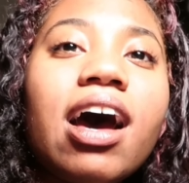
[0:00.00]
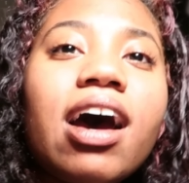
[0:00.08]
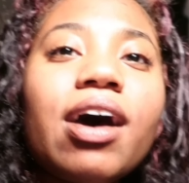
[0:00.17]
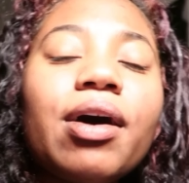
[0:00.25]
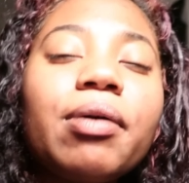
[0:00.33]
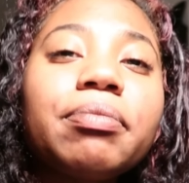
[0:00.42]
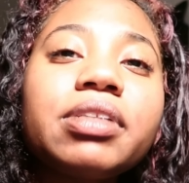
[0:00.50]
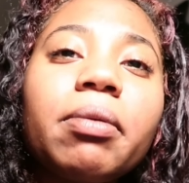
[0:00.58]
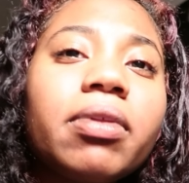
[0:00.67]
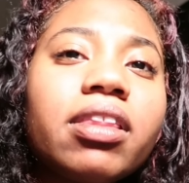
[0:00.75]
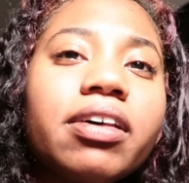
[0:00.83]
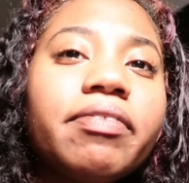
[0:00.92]
um
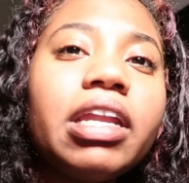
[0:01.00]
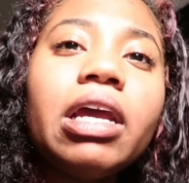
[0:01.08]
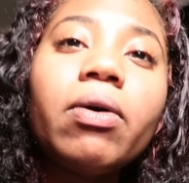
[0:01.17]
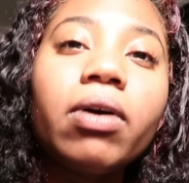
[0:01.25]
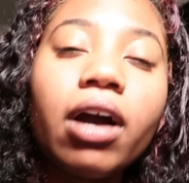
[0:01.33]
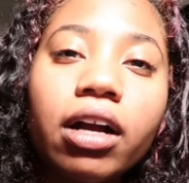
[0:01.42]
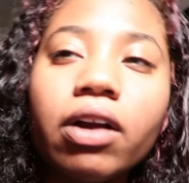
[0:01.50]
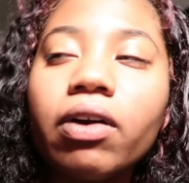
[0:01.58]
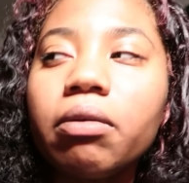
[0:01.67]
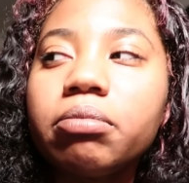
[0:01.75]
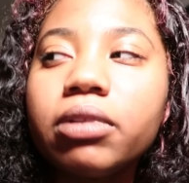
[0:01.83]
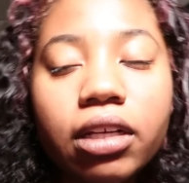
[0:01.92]
some of the video got
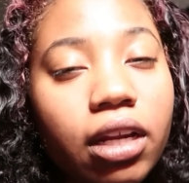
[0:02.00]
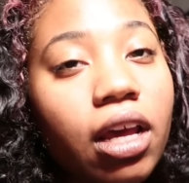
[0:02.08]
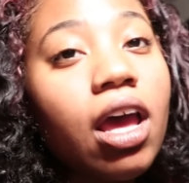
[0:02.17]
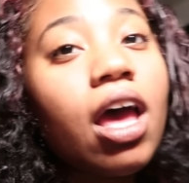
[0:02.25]
corrupted.